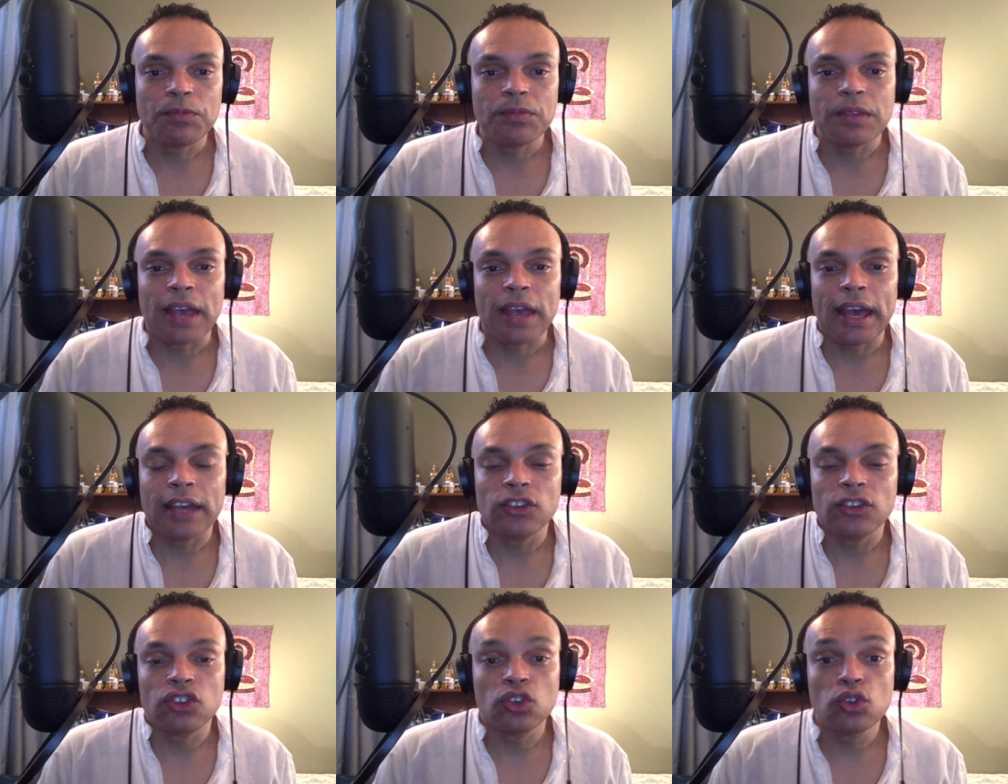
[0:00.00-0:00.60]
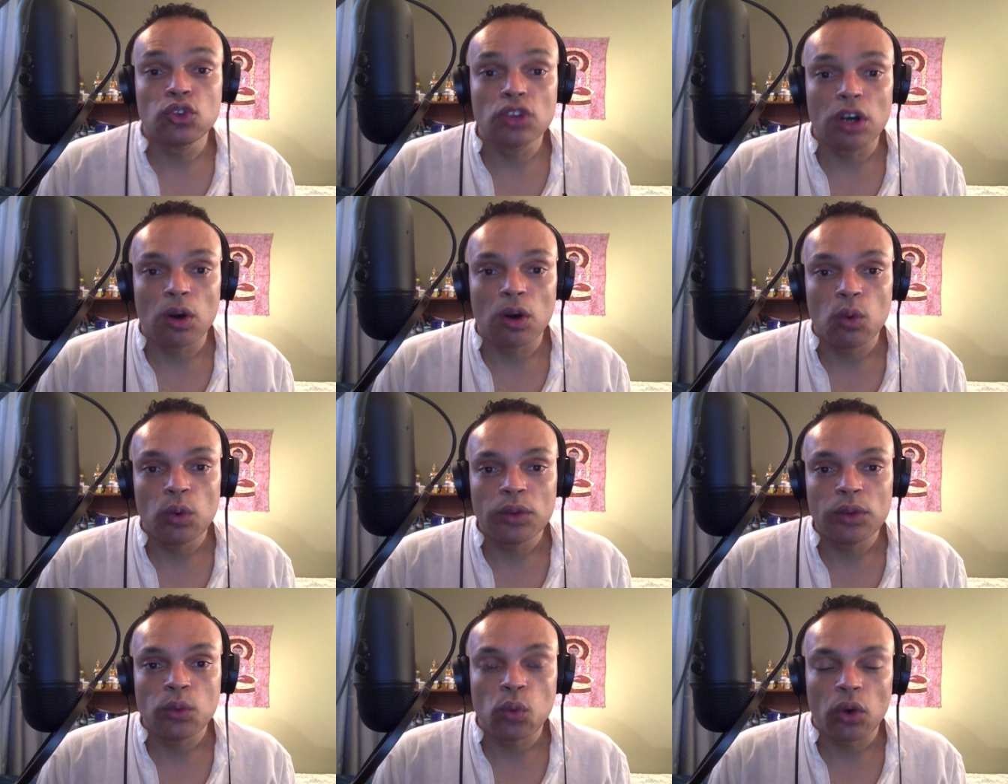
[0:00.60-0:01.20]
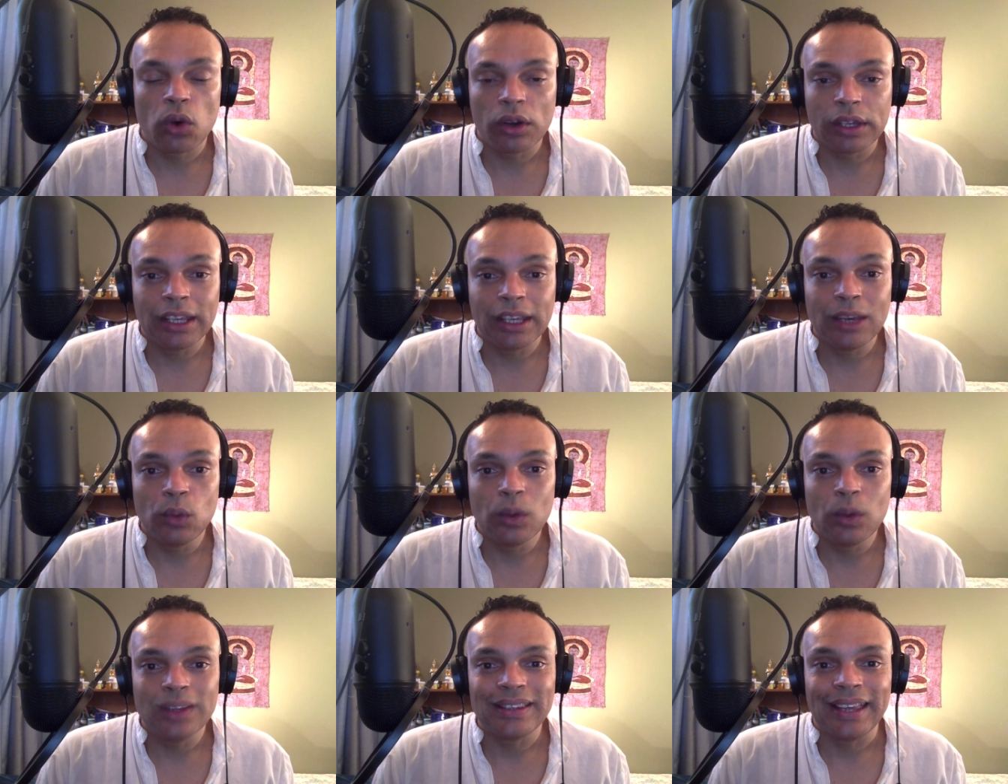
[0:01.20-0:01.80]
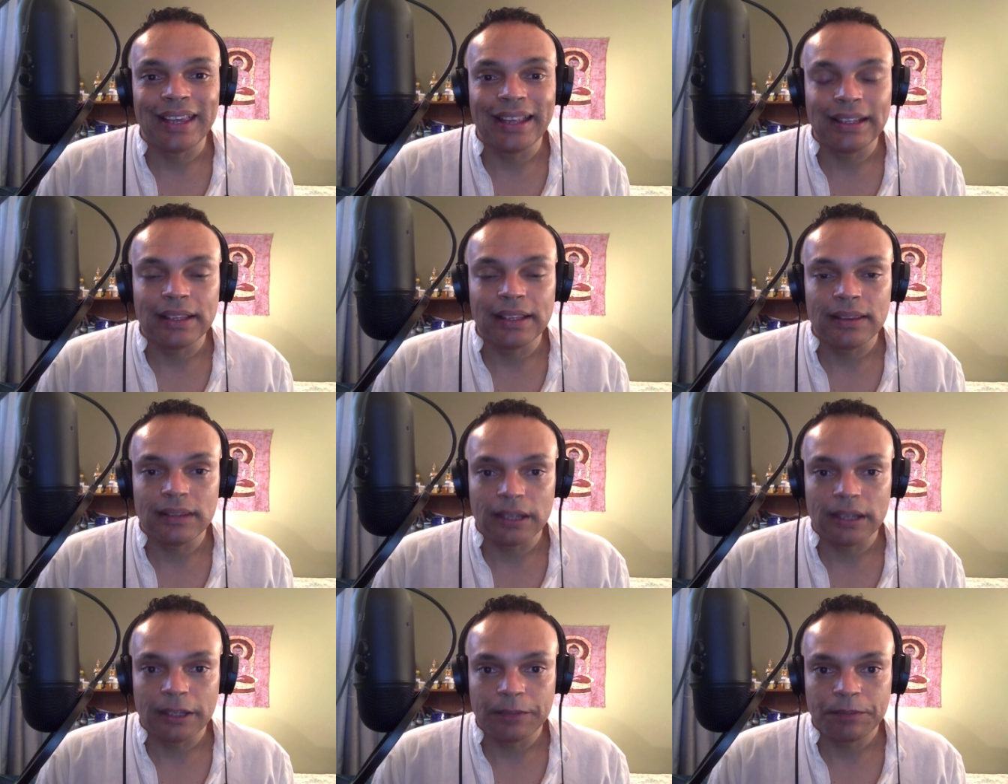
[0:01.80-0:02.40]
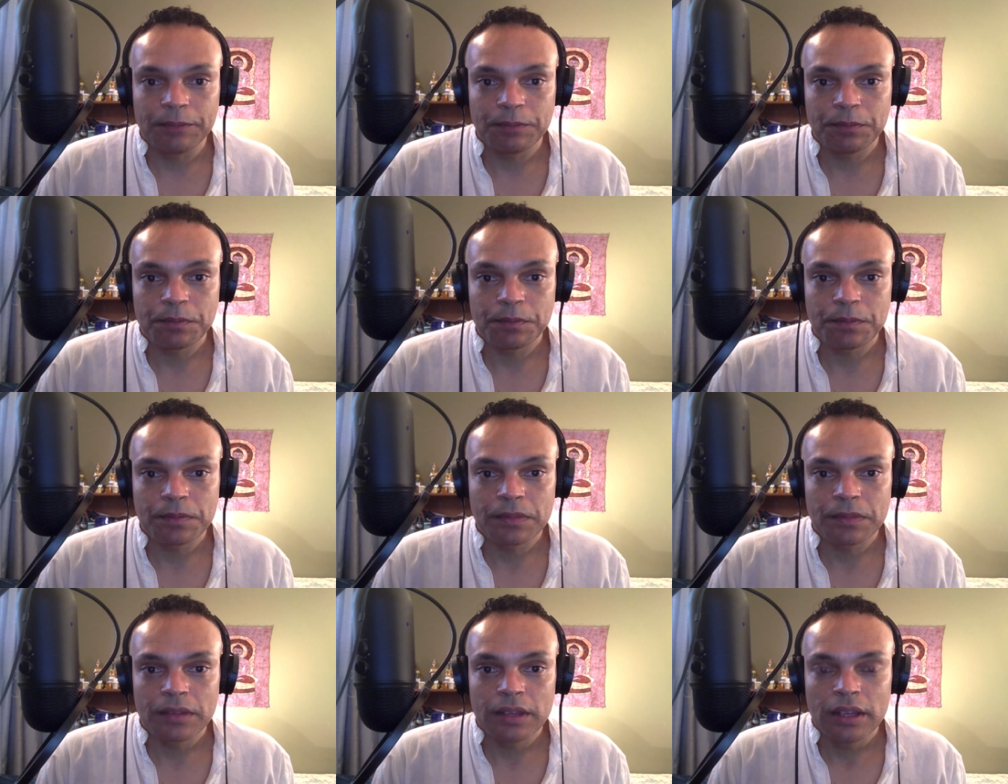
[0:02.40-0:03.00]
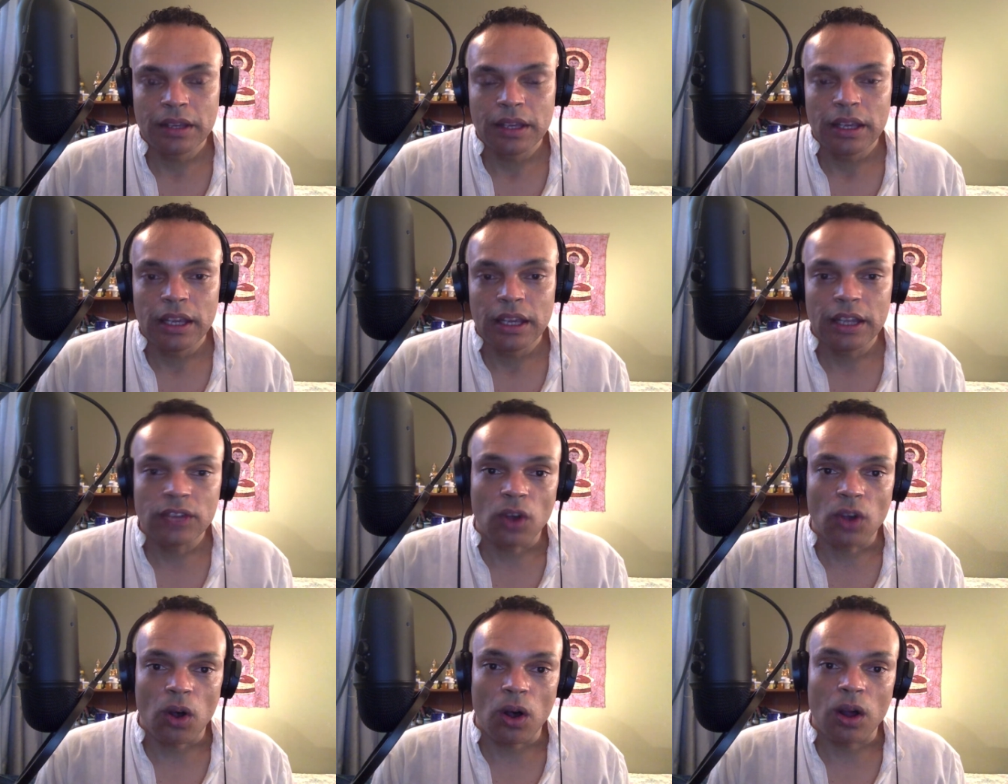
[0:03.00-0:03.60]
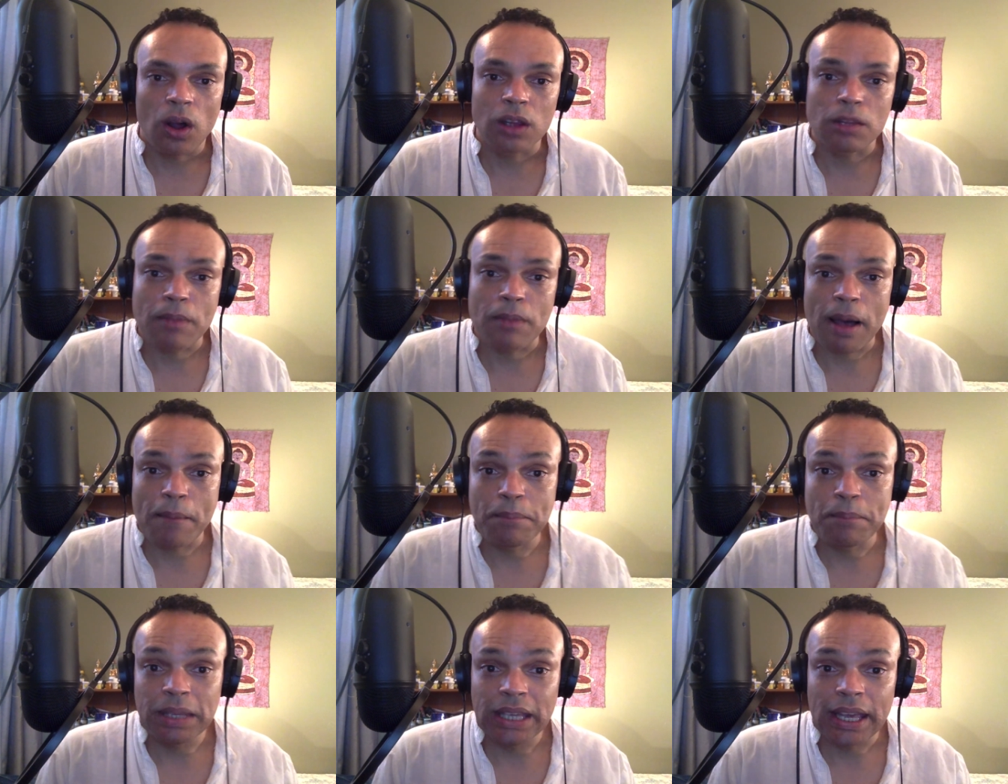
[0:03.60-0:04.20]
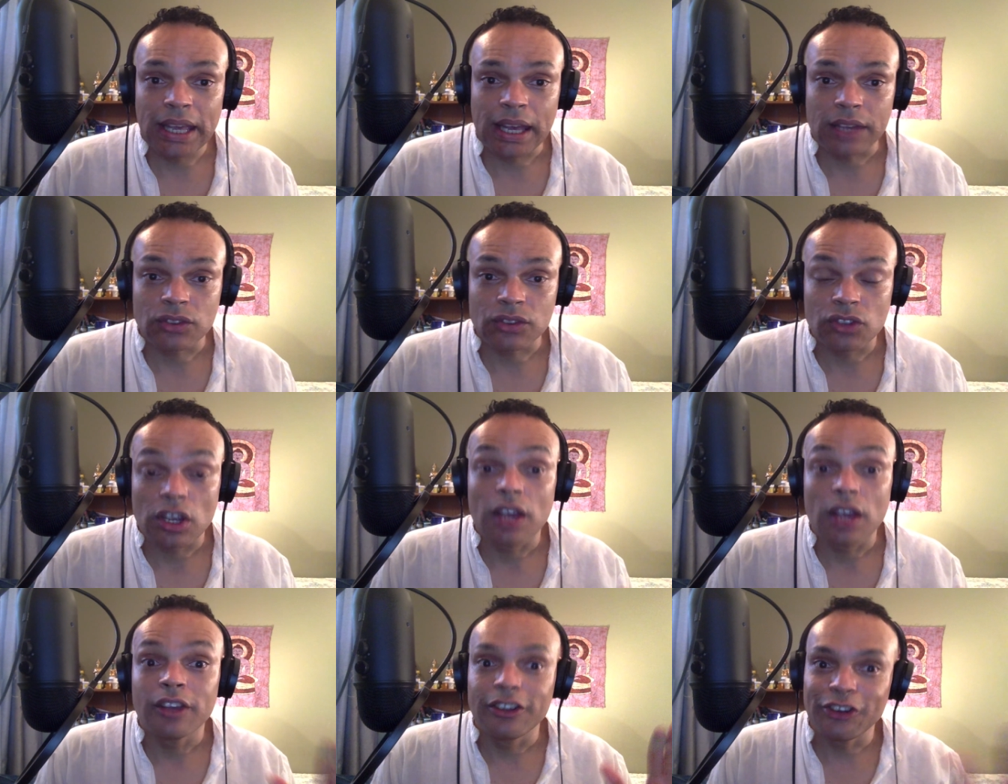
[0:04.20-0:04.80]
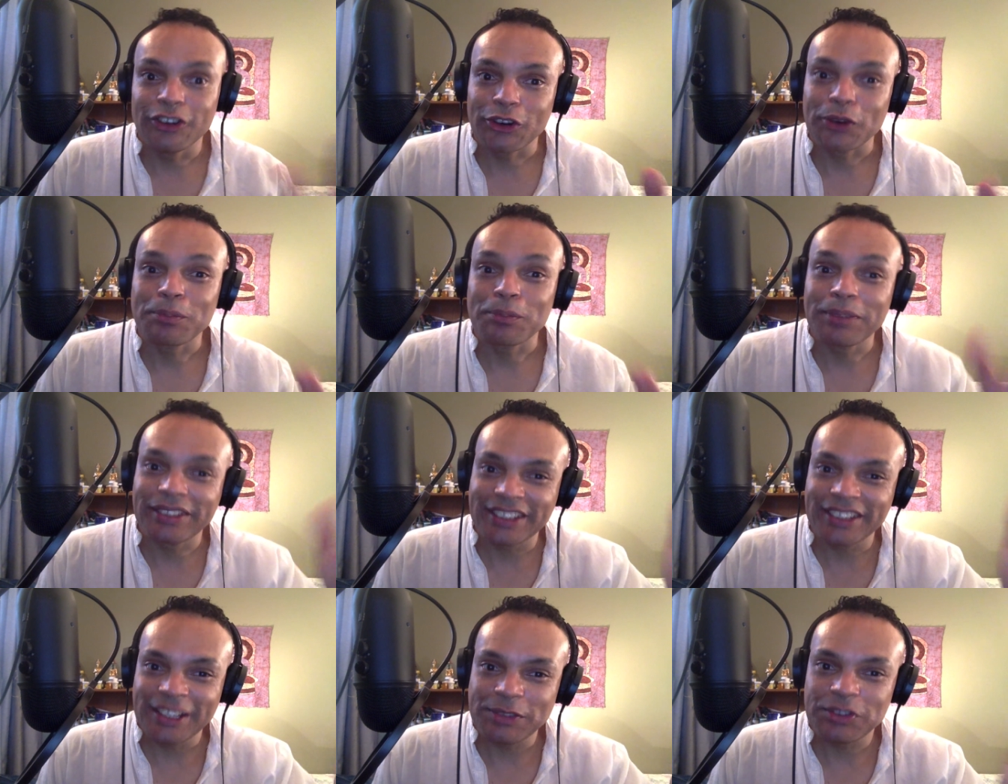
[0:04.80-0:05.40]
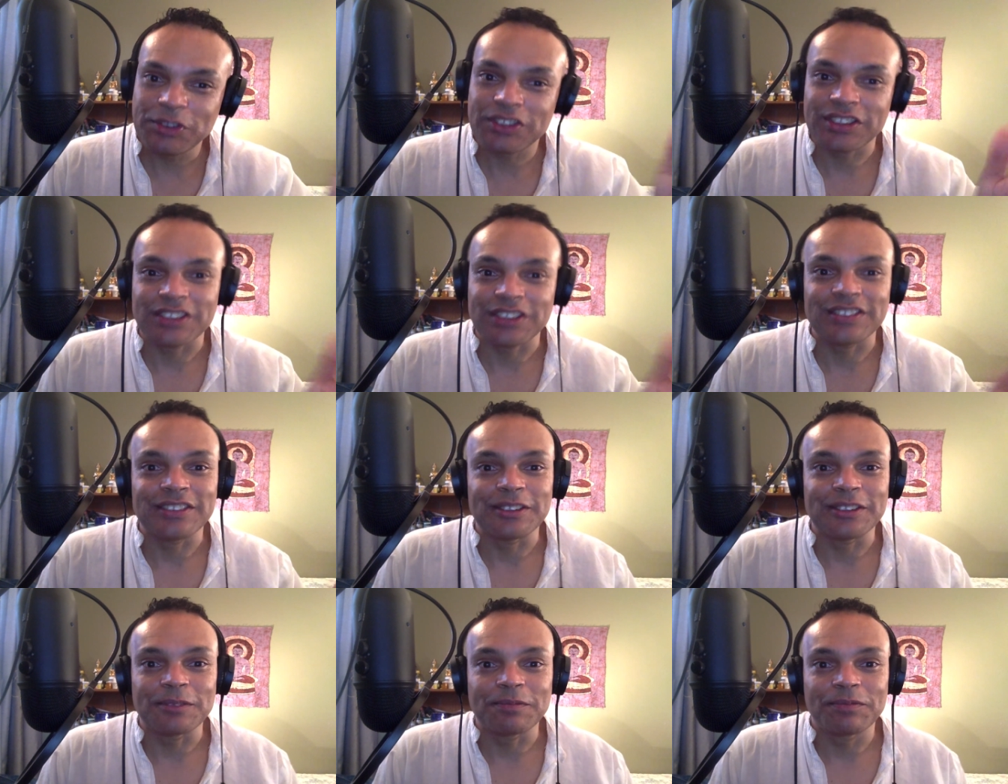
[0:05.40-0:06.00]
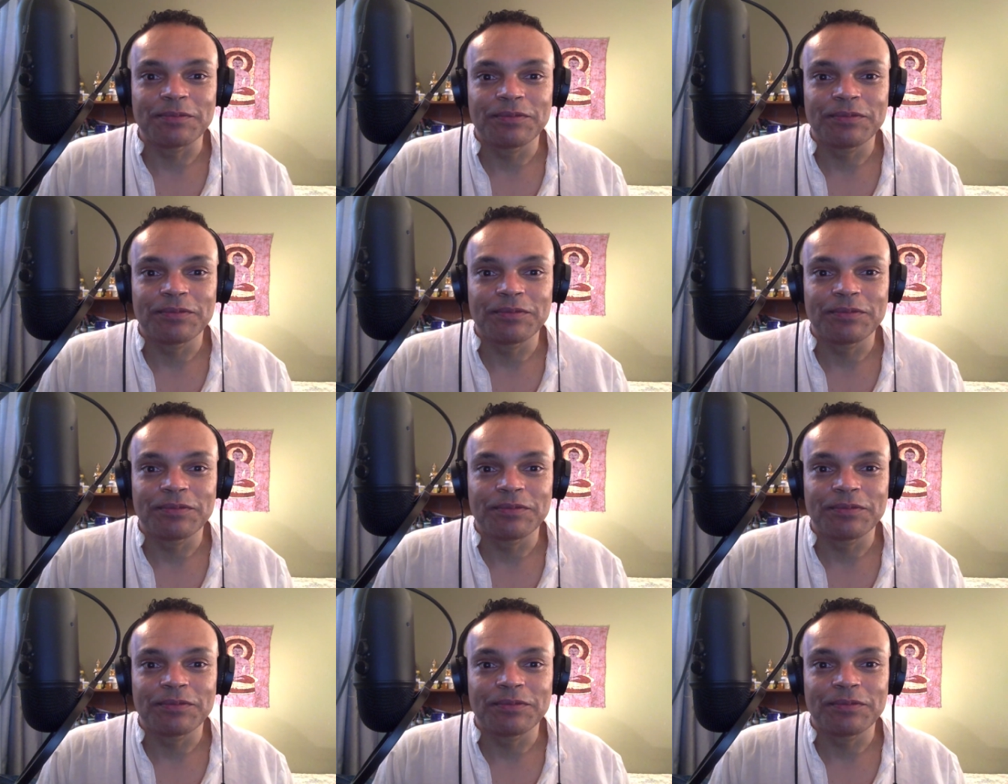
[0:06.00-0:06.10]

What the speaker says: as you know, with working with anything, it's all about BS, your belief system.